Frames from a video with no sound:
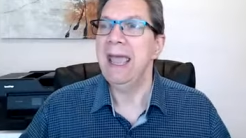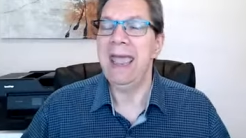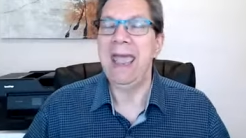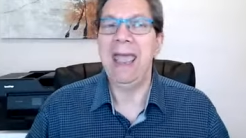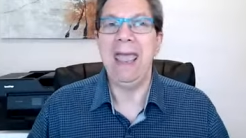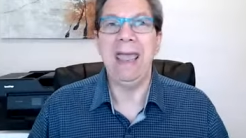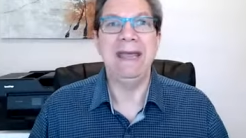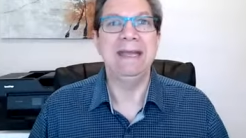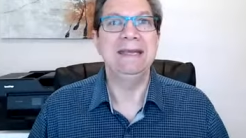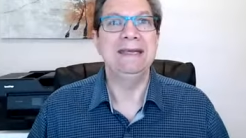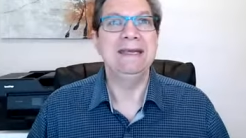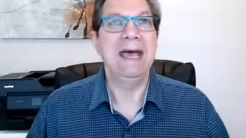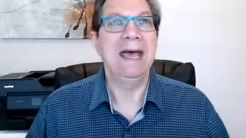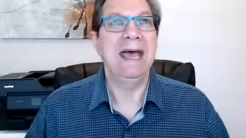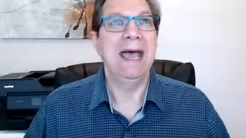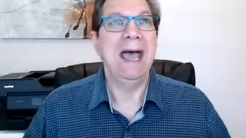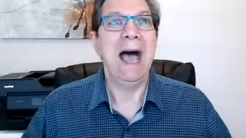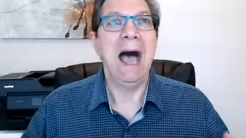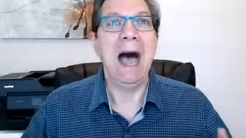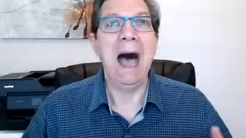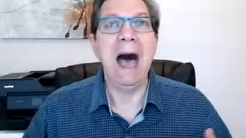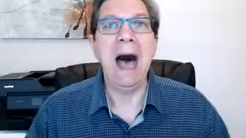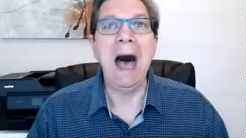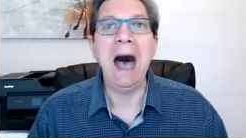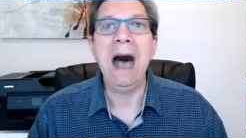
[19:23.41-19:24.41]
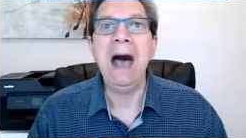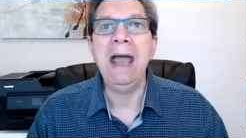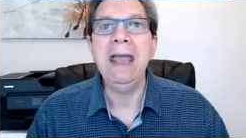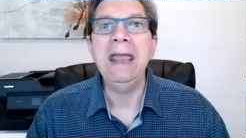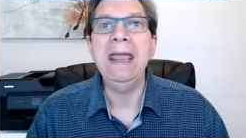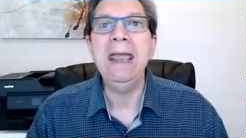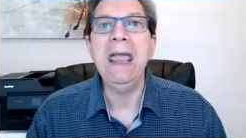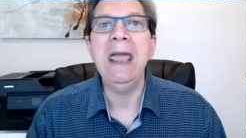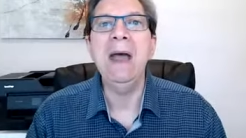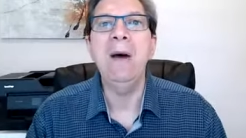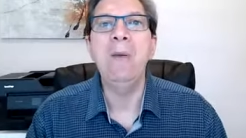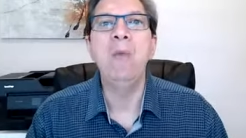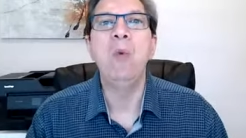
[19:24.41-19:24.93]
And I
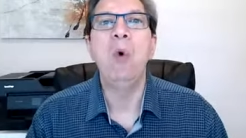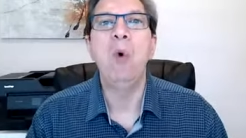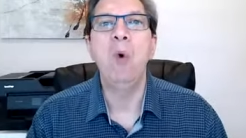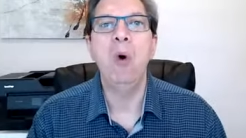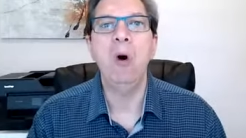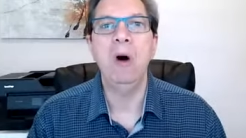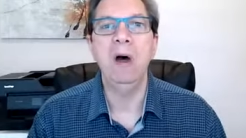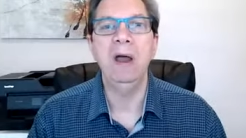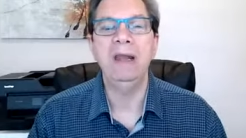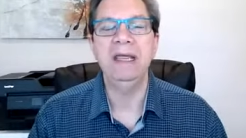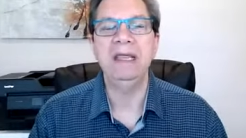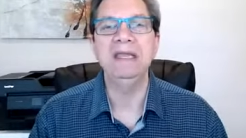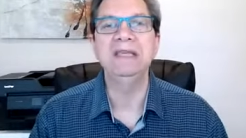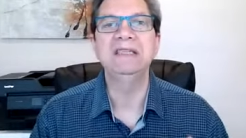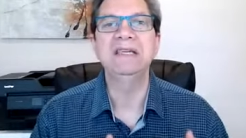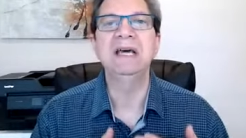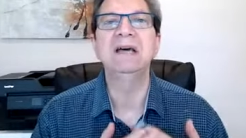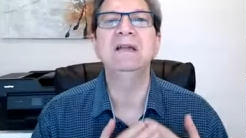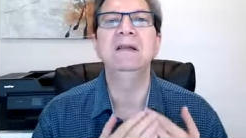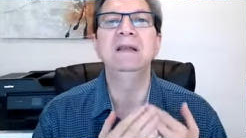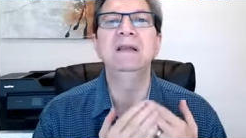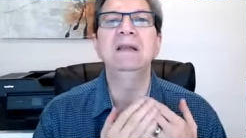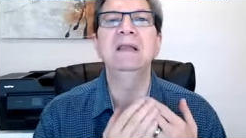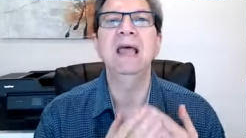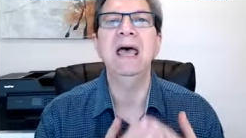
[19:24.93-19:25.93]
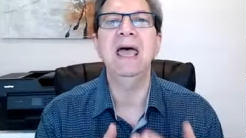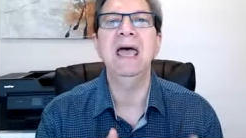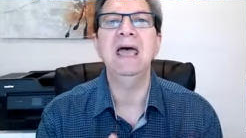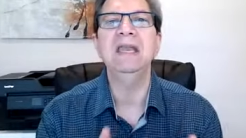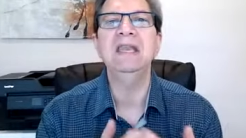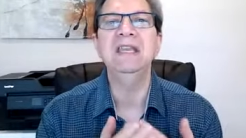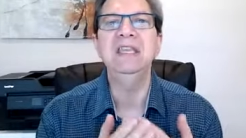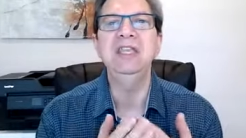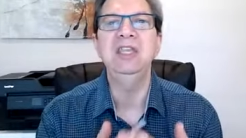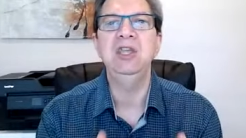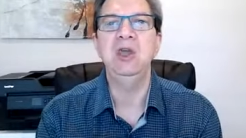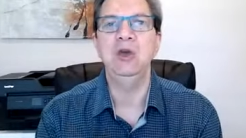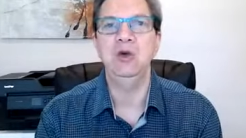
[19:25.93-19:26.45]
am wanting to
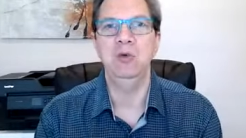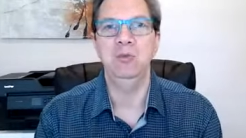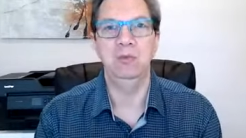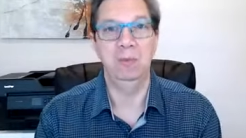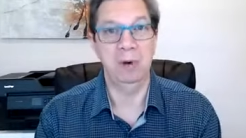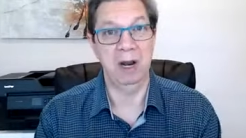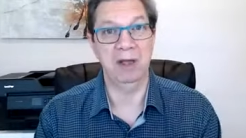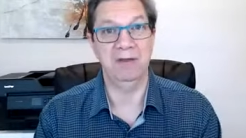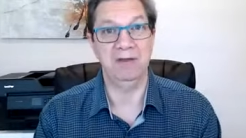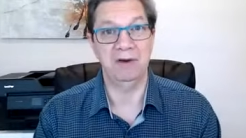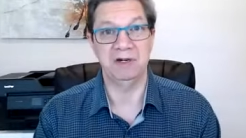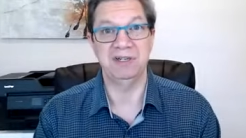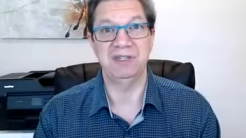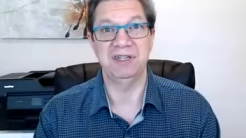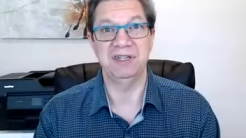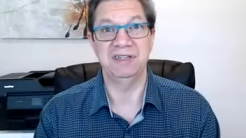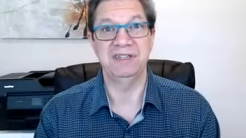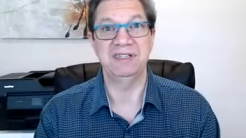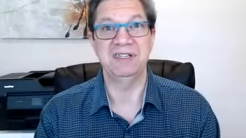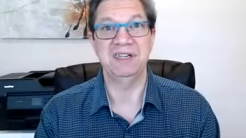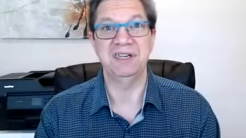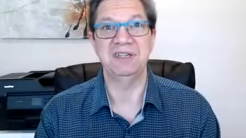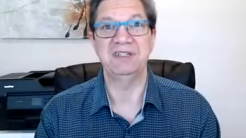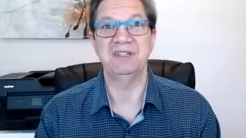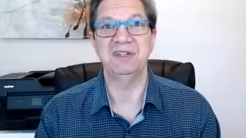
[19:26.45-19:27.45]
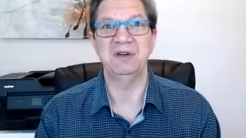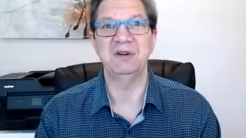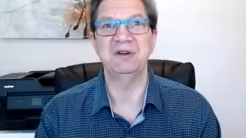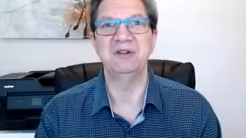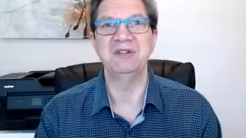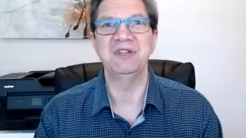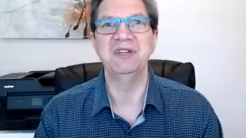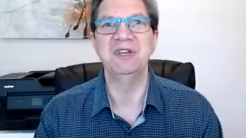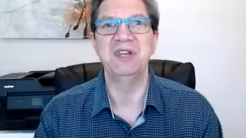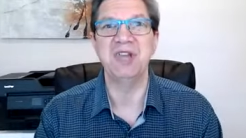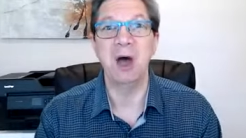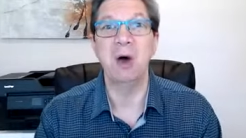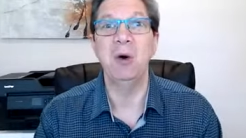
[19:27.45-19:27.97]
let you, brothers and sisters,
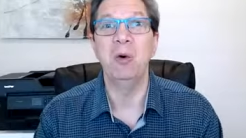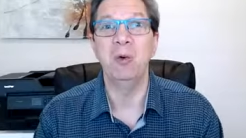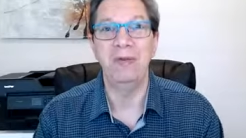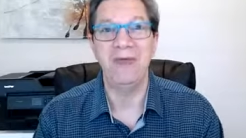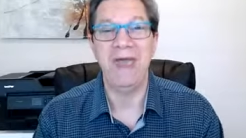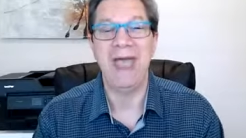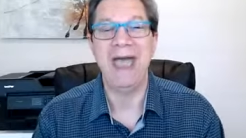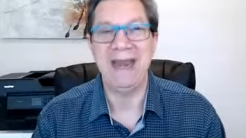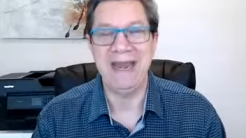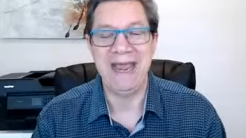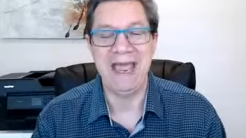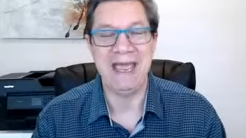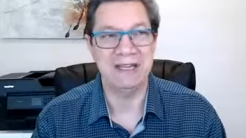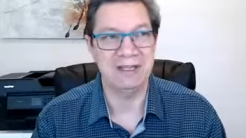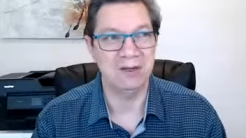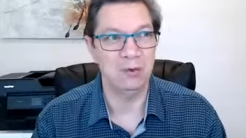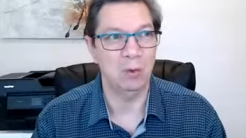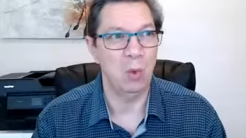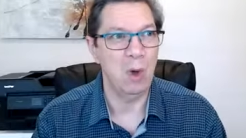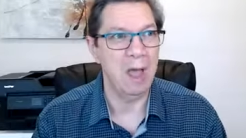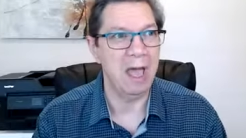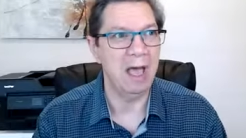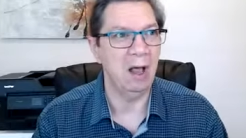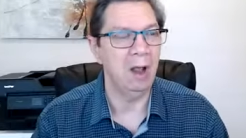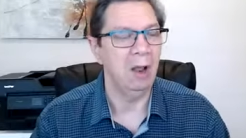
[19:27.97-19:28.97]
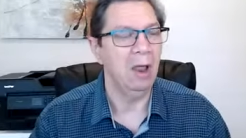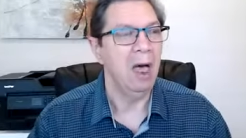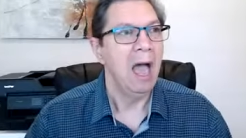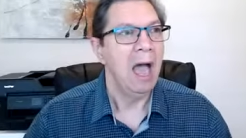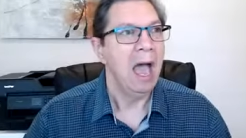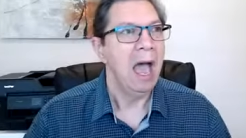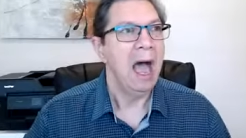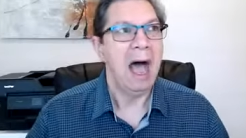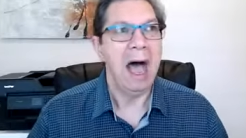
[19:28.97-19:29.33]
know that as well.